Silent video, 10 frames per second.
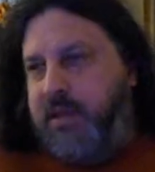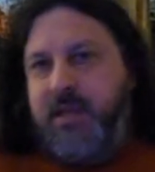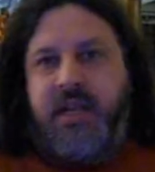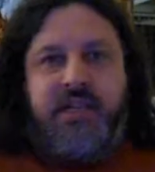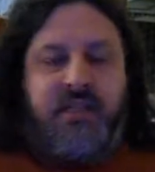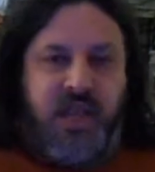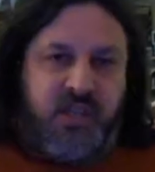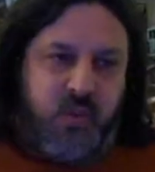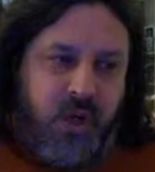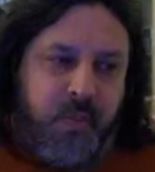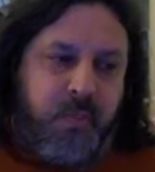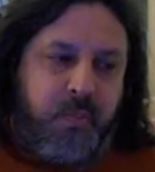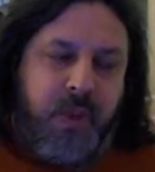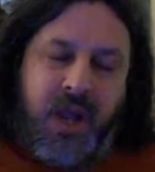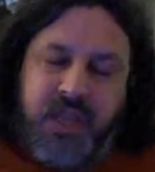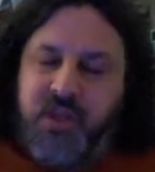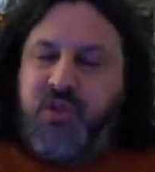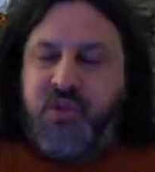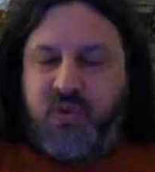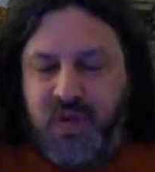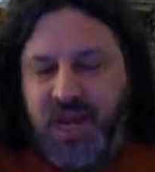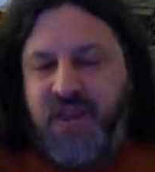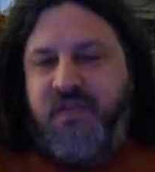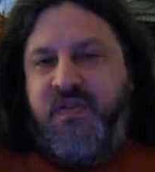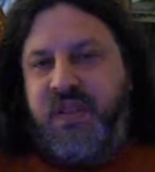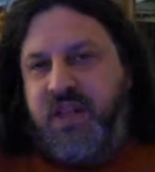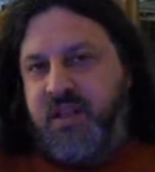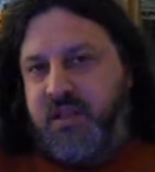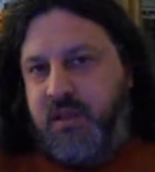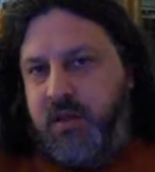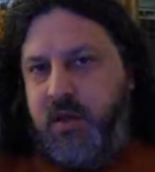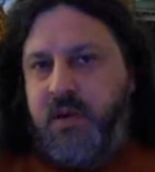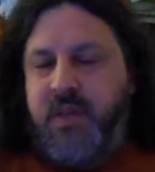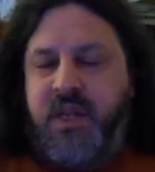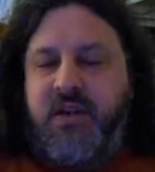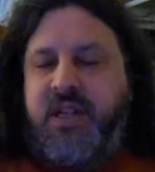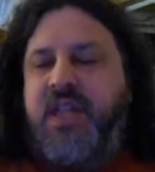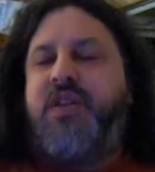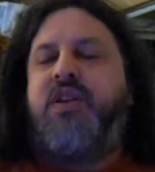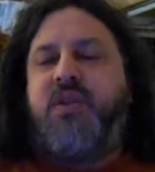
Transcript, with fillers: Linux does work, but you do have to, to learn the underneath.